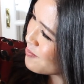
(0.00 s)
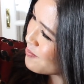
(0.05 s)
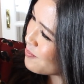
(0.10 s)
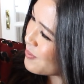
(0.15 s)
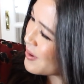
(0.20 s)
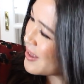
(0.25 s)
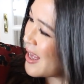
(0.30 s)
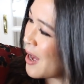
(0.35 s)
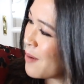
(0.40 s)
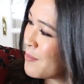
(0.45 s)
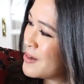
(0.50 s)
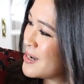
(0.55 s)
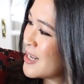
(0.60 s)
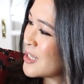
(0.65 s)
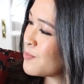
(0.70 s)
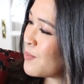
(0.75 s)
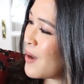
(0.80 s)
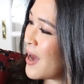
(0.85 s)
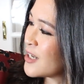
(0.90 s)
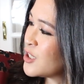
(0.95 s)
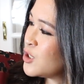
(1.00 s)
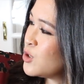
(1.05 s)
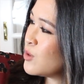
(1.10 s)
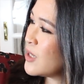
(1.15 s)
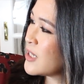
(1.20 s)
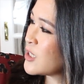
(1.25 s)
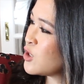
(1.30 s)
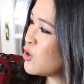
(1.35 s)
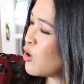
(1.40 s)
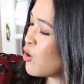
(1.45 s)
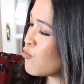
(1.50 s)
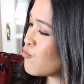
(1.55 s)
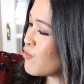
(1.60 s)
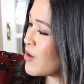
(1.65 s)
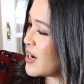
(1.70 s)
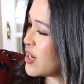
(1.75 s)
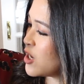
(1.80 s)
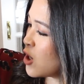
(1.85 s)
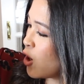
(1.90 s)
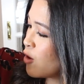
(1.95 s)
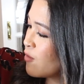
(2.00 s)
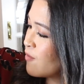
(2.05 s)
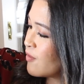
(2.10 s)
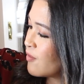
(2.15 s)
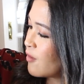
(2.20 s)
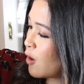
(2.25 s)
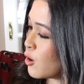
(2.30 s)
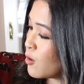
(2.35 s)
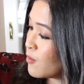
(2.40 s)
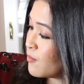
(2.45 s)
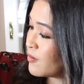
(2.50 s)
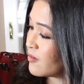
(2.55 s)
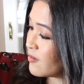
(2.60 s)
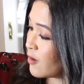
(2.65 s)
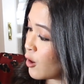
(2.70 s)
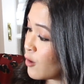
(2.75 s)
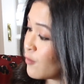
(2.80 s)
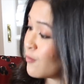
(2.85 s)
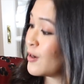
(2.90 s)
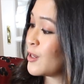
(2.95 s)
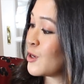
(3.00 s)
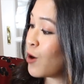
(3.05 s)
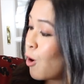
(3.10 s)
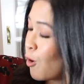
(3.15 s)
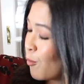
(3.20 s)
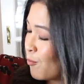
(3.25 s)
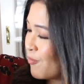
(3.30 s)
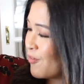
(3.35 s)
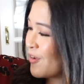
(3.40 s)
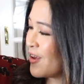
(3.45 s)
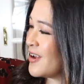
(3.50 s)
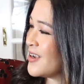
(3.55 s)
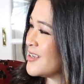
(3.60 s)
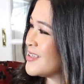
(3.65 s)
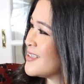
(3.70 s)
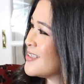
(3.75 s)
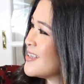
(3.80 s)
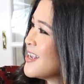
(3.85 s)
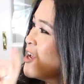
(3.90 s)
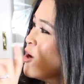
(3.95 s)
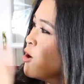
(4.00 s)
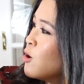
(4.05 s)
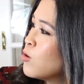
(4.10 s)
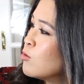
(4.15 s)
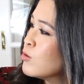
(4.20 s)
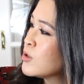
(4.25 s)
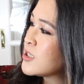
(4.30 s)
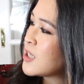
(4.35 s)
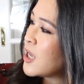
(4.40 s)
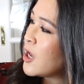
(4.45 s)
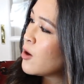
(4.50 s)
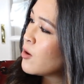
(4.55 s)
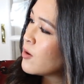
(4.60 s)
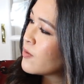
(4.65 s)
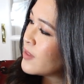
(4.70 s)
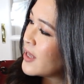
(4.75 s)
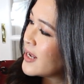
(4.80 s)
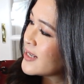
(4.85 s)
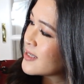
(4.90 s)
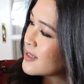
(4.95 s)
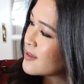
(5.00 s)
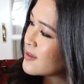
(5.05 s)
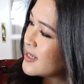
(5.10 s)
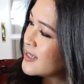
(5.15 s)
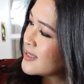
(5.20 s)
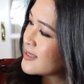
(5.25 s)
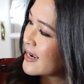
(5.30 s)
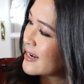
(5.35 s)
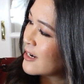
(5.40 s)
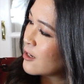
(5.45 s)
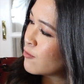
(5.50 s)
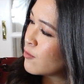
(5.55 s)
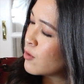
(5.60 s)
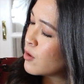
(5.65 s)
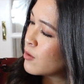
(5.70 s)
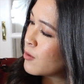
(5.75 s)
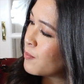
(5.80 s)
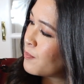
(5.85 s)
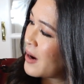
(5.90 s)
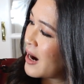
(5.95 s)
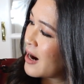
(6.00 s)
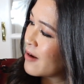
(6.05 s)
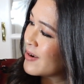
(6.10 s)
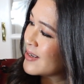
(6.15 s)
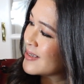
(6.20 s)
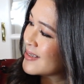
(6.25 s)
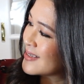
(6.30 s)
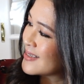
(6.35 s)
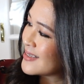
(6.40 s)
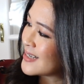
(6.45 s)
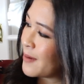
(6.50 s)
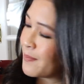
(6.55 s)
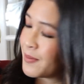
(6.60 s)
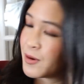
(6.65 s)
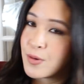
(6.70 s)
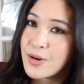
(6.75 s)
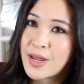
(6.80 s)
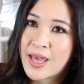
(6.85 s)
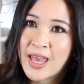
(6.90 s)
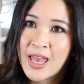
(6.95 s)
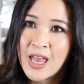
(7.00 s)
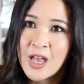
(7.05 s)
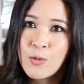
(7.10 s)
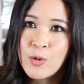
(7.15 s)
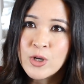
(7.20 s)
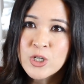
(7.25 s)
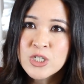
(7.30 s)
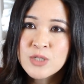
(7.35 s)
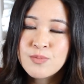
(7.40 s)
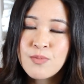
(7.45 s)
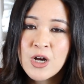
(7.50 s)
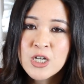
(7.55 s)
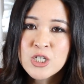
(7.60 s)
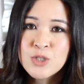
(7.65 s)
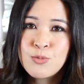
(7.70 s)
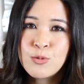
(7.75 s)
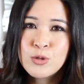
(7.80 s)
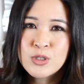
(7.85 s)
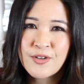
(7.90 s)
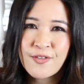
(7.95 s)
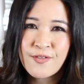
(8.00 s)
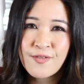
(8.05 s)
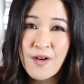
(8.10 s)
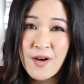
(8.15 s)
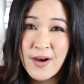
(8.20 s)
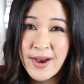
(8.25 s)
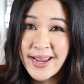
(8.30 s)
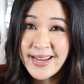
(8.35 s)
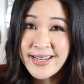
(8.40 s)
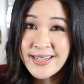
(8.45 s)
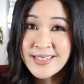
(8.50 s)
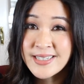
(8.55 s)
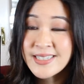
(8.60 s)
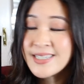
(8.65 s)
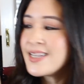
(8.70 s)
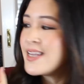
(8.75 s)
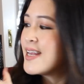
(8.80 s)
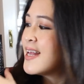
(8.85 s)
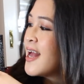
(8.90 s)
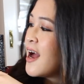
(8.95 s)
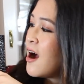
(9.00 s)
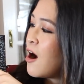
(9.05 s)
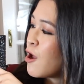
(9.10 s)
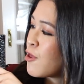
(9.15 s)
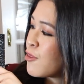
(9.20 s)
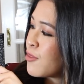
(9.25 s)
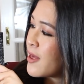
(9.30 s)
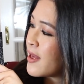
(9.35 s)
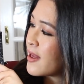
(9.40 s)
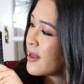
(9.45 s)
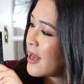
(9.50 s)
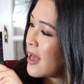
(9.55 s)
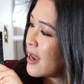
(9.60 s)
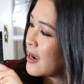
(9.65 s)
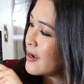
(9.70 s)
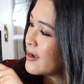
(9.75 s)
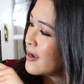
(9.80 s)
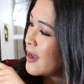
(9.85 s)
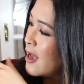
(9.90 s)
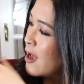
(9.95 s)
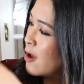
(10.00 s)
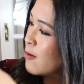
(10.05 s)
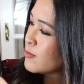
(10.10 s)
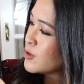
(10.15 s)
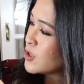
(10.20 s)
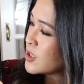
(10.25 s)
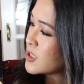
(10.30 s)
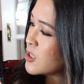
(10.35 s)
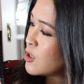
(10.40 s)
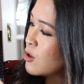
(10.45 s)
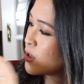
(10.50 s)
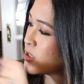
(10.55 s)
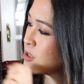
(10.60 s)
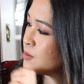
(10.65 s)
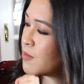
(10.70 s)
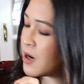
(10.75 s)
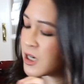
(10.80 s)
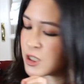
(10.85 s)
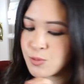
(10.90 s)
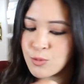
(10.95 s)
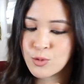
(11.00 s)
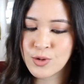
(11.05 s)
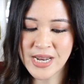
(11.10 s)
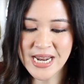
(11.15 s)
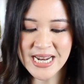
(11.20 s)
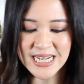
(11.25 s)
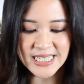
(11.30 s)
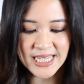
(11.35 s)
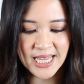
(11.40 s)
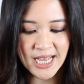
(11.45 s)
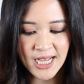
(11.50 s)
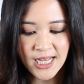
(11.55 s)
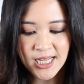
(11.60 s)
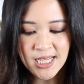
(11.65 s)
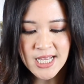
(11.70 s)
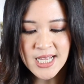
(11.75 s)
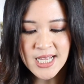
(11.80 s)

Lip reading: But yeah, I mean, it's black, so it's not really overly obvious. Also, there's the Saint Laurent Paris stamping on here, which is much more defined, I think, and just looks much more neater